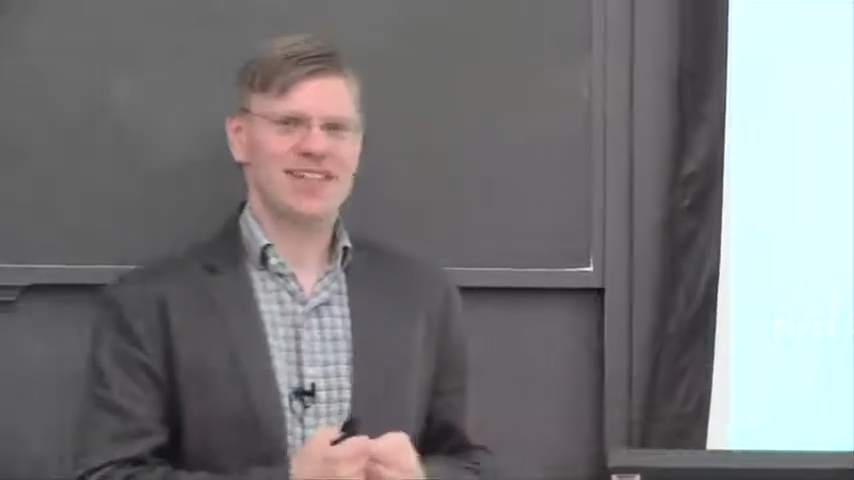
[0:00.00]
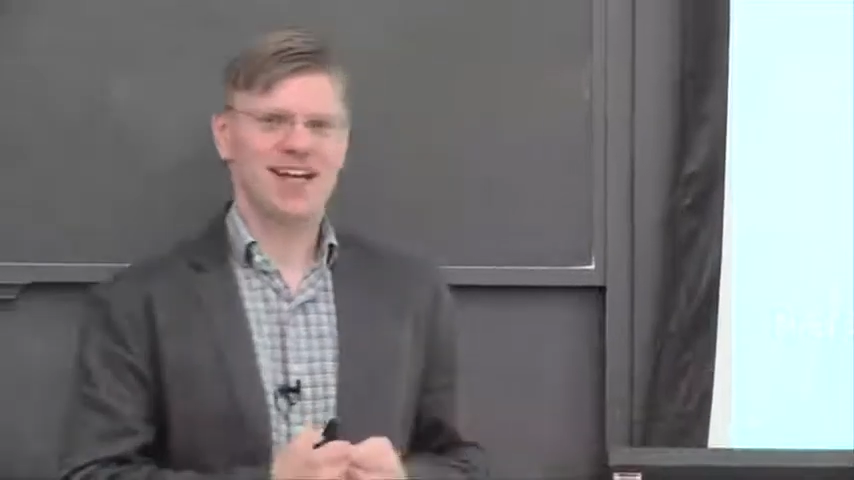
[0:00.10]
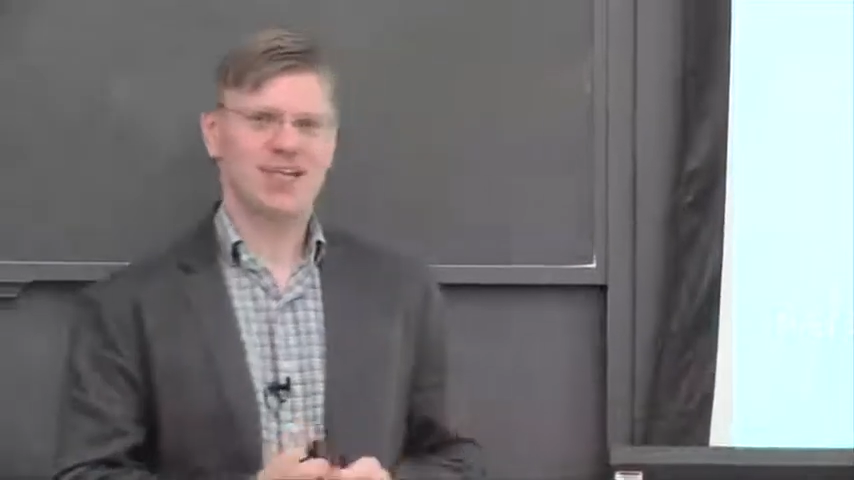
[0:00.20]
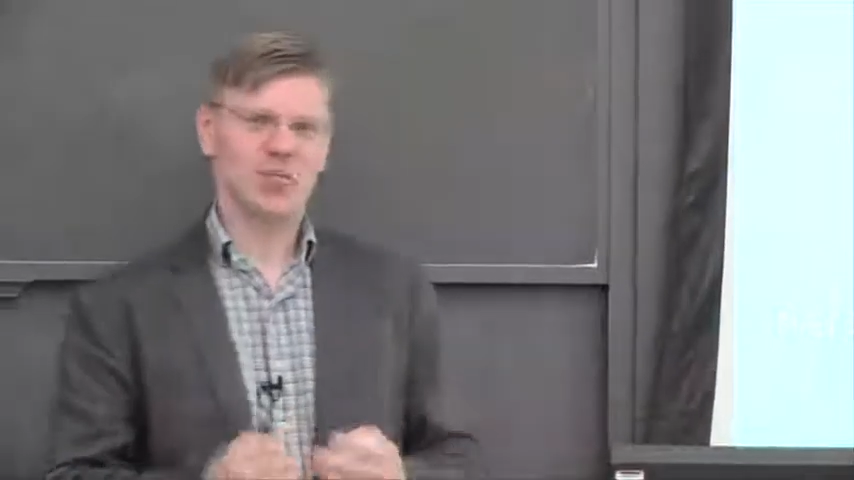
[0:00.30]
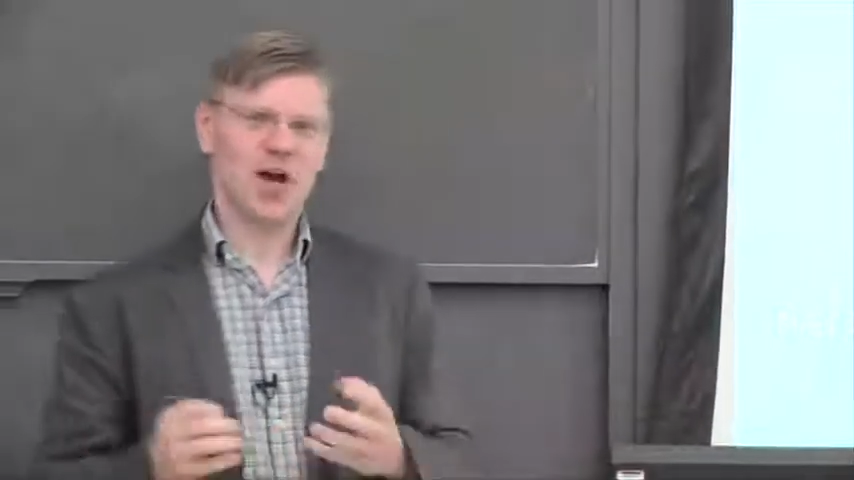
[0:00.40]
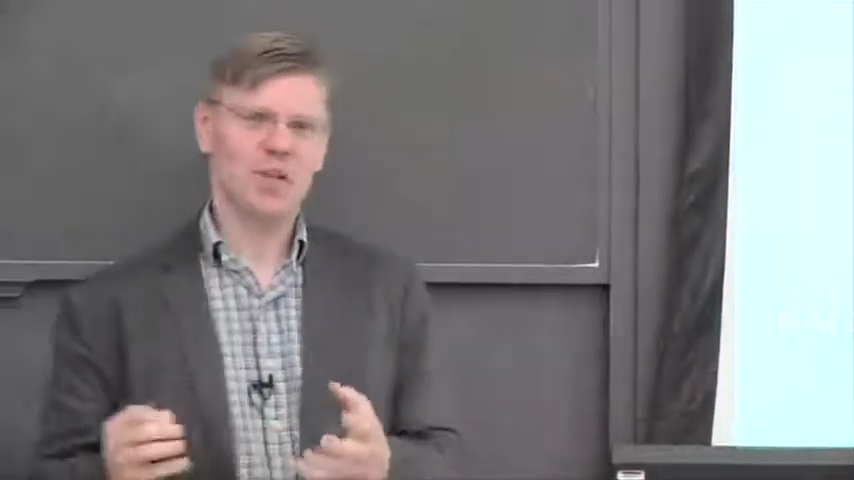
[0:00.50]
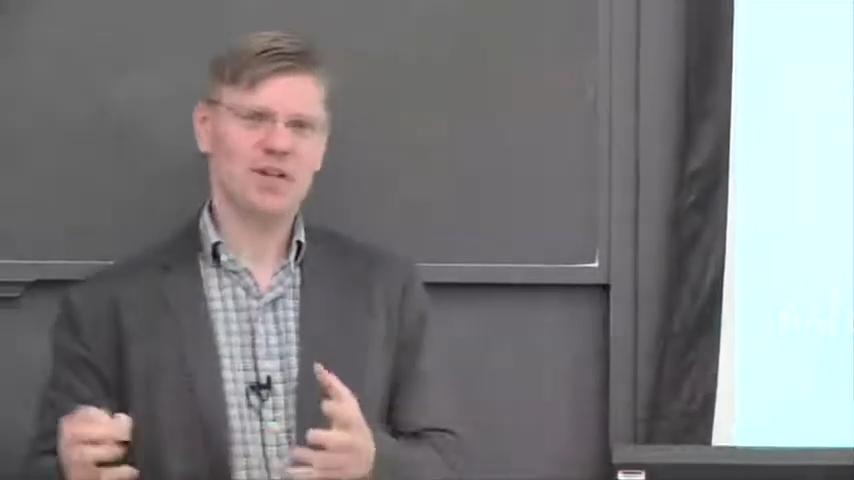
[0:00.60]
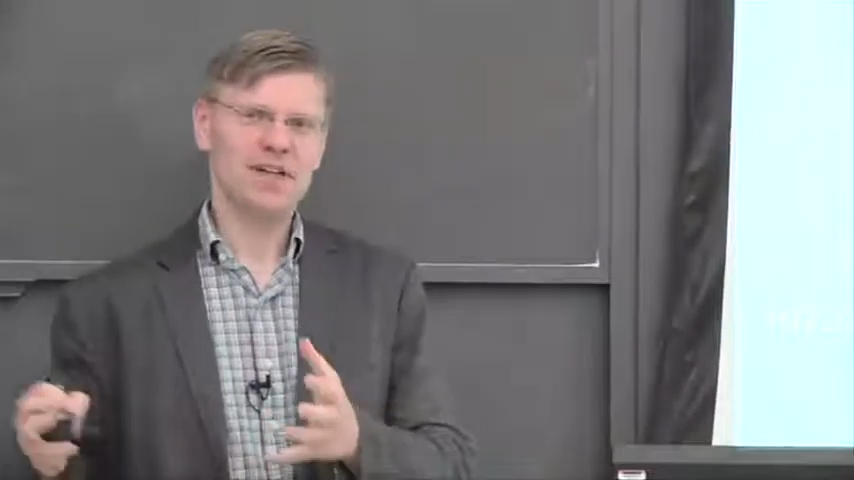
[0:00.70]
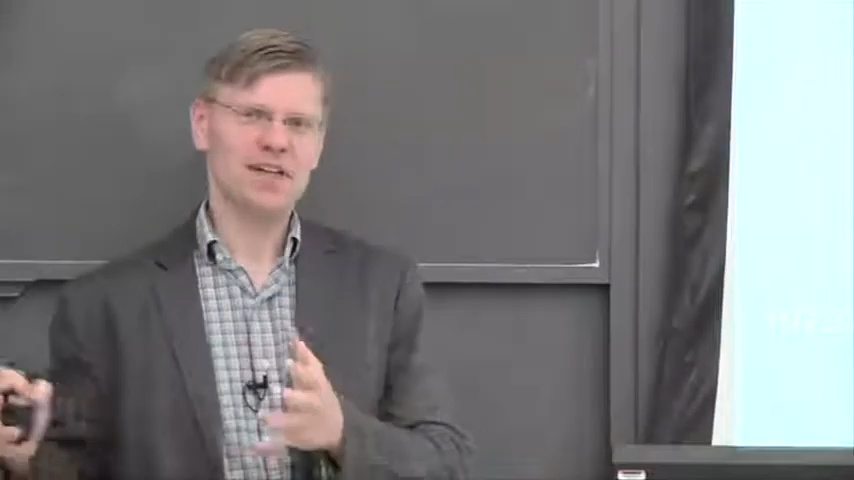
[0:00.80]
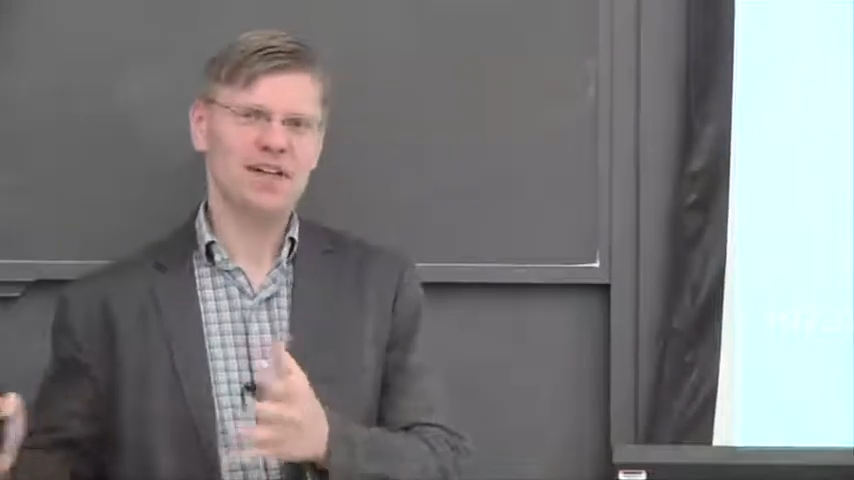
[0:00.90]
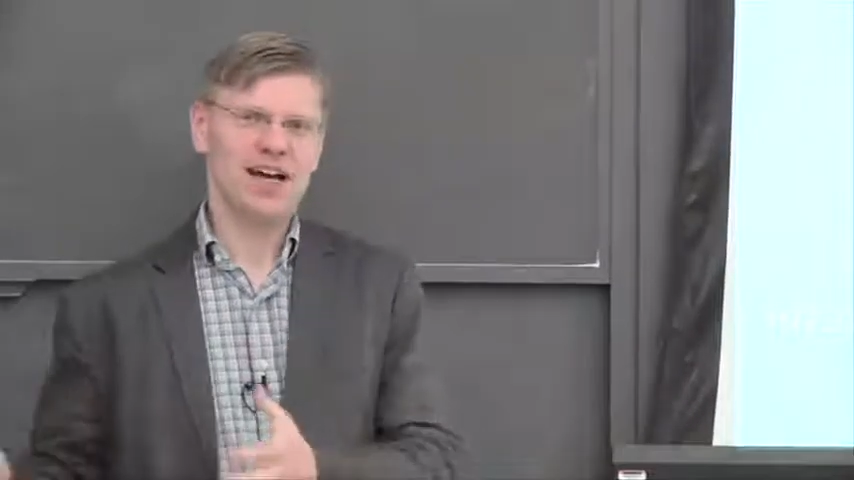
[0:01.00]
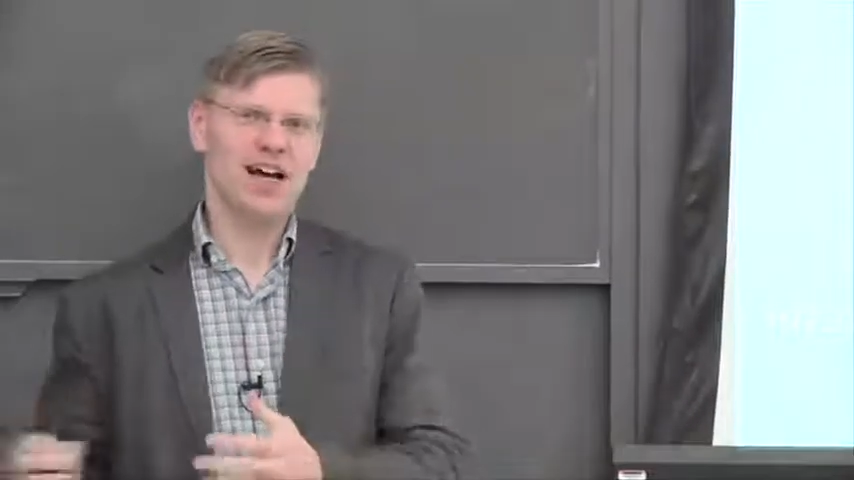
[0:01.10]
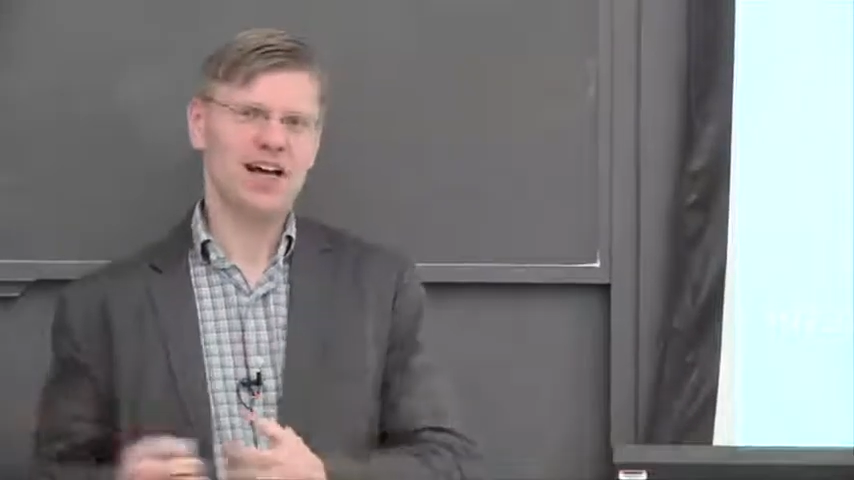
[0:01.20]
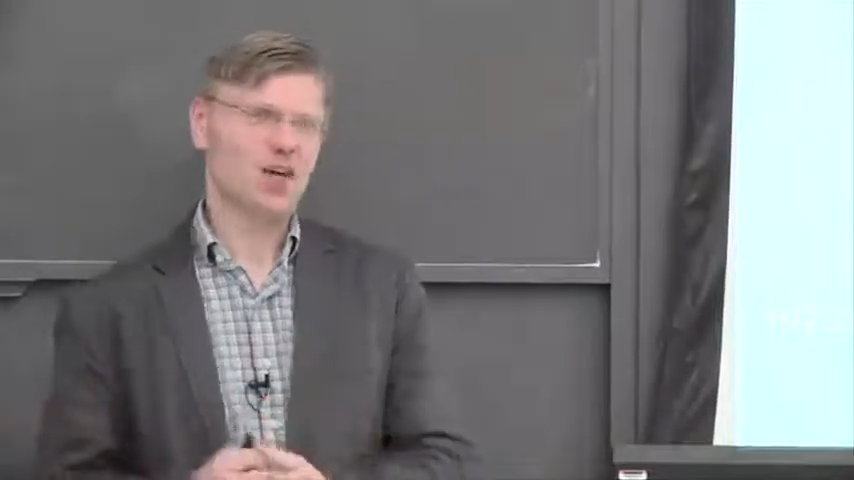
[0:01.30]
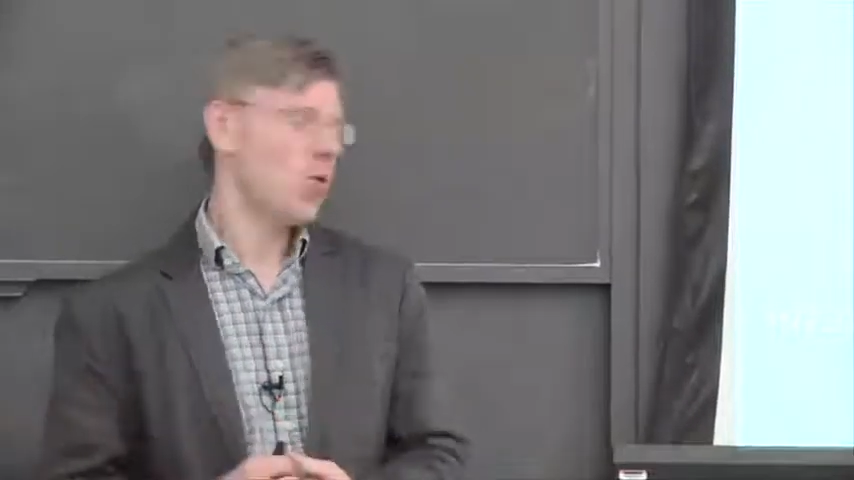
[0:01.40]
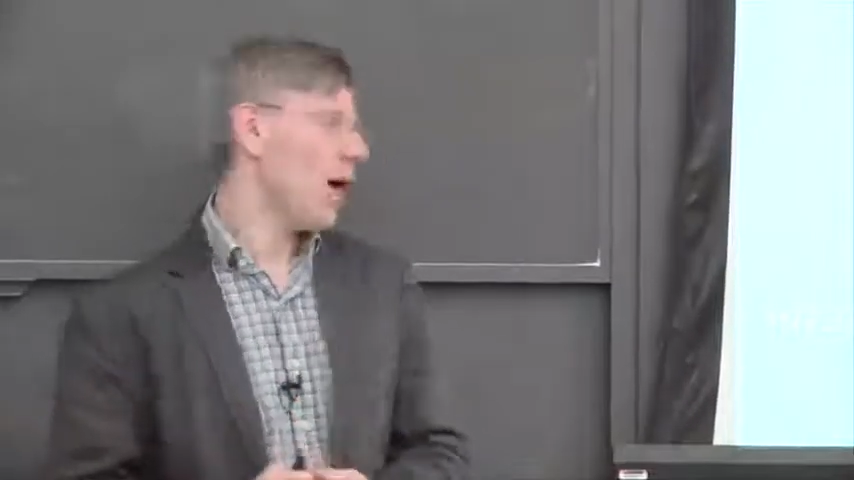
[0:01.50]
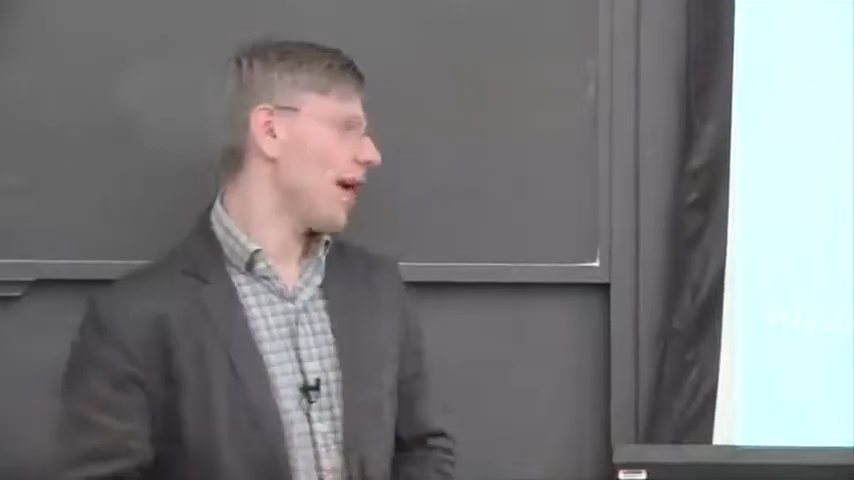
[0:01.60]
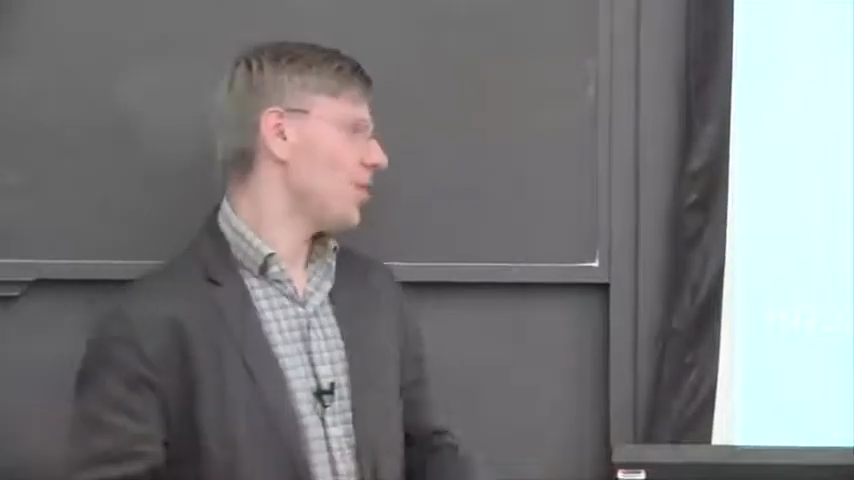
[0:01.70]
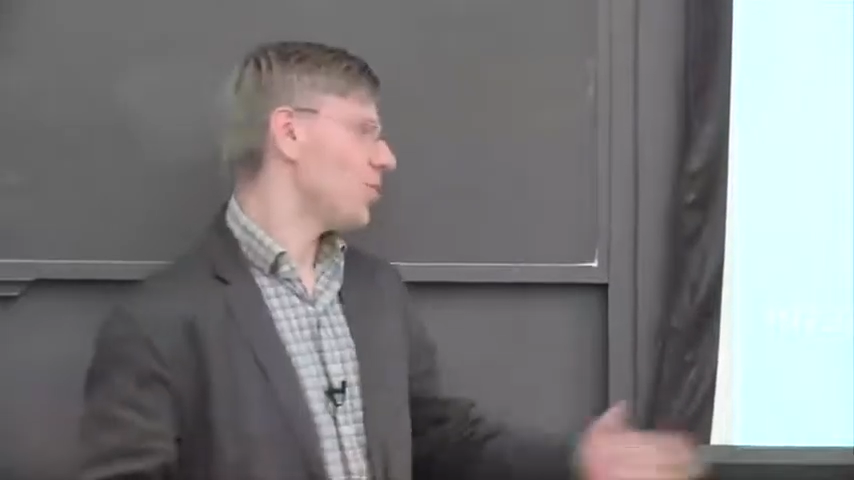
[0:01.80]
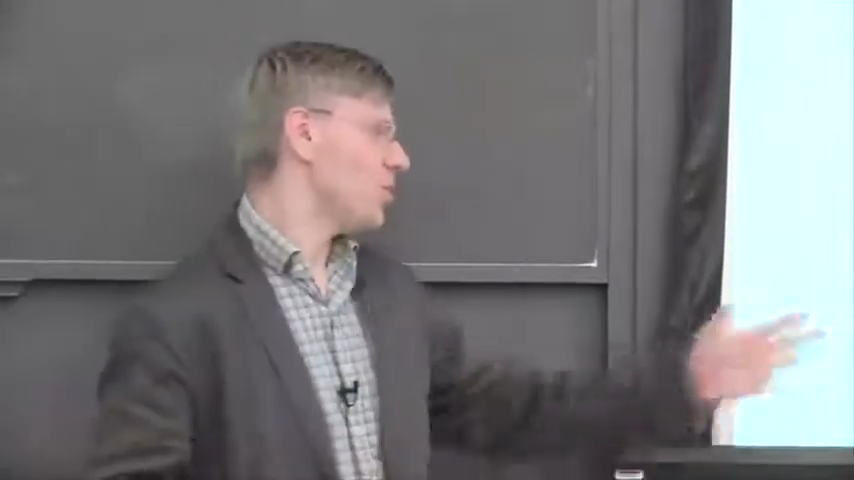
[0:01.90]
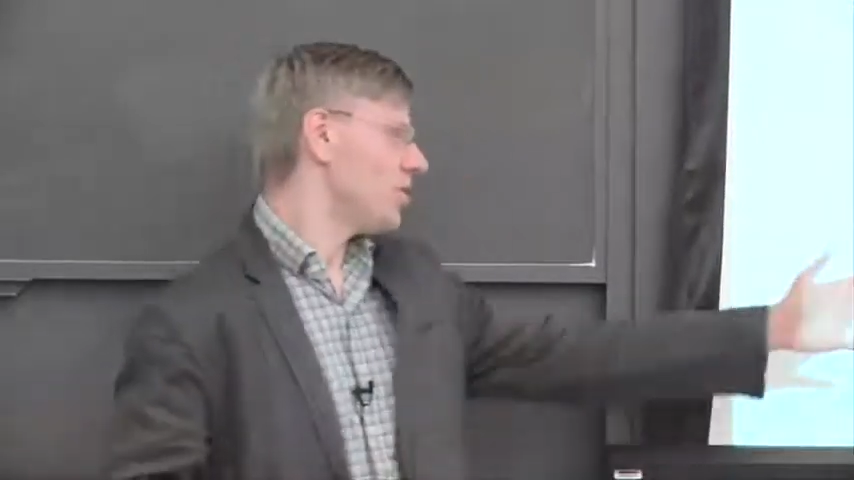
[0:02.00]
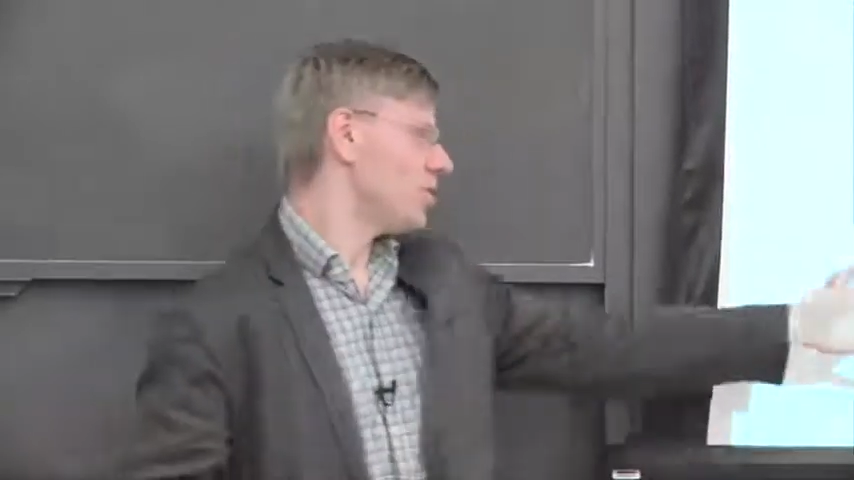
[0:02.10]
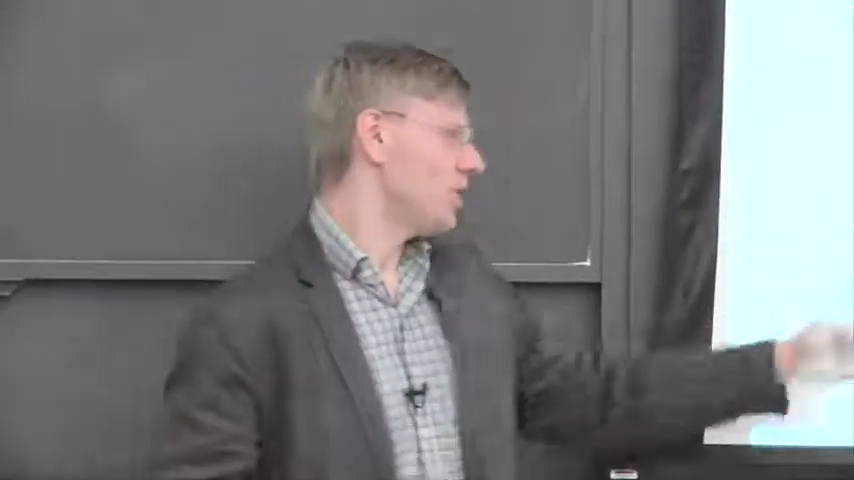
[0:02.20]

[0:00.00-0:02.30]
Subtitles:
then you should probably go back and